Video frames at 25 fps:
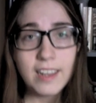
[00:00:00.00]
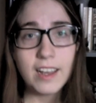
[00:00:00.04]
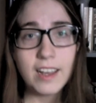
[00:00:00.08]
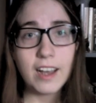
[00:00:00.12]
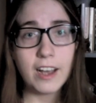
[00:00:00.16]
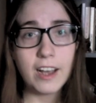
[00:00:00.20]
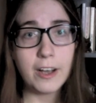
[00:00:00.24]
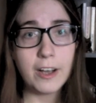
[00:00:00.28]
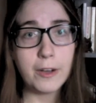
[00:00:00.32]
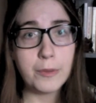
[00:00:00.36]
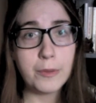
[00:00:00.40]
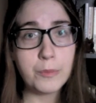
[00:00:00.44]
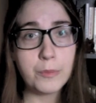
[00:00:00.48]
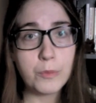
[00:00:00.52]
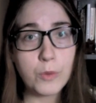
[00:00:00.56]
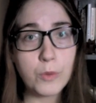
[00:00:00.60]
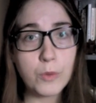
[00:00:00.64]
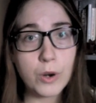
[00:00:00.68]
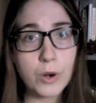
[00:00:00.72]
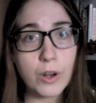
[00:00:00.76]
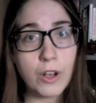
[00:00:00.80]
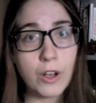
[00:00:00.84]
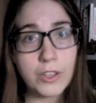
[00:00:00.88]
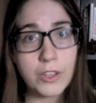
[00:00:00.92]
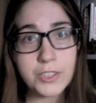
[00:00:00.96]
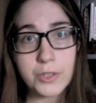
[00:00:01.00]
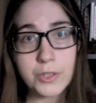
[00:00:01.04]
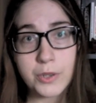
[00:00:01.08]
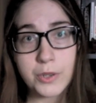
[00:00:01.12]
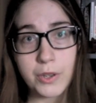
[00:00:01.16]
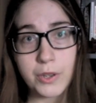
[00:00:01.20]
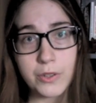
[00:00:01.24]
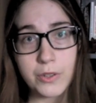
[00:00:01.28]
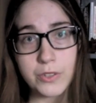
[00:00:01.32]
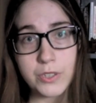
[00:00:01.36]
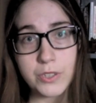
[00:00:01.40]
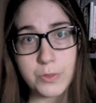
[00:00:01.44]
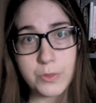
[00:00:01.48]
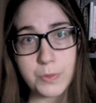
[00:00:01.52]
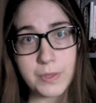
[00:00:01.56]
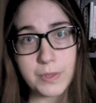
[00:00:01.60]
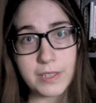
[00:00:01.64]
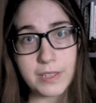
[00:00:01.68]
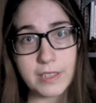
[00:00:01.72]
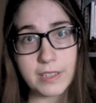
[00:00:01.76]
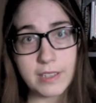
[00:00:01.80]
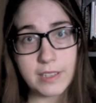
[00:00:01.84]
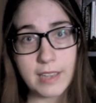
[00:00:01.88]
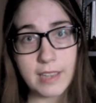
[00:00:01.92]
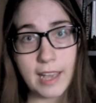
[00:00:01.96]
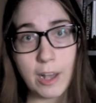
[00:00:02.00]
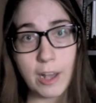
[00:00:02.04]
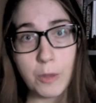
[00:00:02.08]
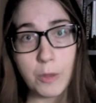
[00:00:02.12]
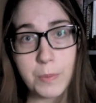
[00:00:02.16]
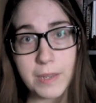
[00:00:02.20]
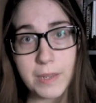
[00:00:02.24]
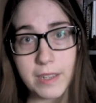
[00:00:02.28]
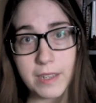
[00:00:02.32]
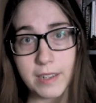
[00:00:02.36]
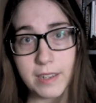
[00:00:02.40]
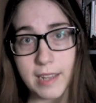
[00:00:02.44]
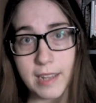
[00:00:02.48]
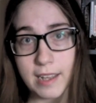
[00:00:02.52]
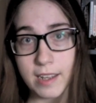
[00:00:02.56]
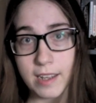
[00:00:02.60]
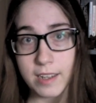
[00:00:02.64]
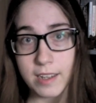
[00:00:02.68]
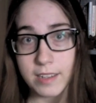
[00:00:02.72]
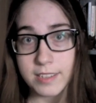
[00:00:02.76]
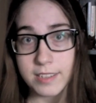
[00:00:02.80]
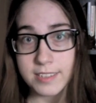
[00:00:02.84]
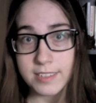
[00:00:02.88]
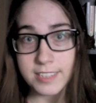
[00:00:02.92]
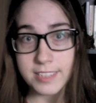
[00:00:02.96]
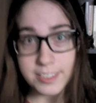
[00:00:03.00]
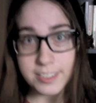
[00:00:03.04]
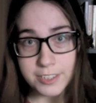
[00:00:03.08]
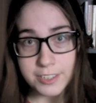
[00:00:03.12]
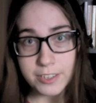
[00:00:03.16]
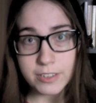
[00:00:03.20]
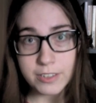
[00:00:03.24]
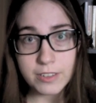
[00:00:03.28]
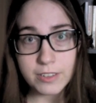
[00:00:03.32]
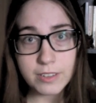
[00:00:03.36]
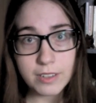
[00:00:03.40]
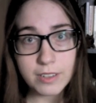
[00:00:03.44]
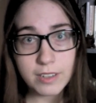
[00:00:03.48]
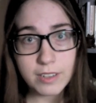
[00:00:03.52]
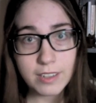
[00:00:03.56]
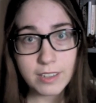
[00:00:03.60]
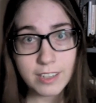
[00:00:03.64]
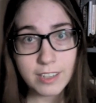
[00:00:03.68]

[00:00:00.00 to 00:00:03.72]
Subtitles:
We're also going to be helping a sister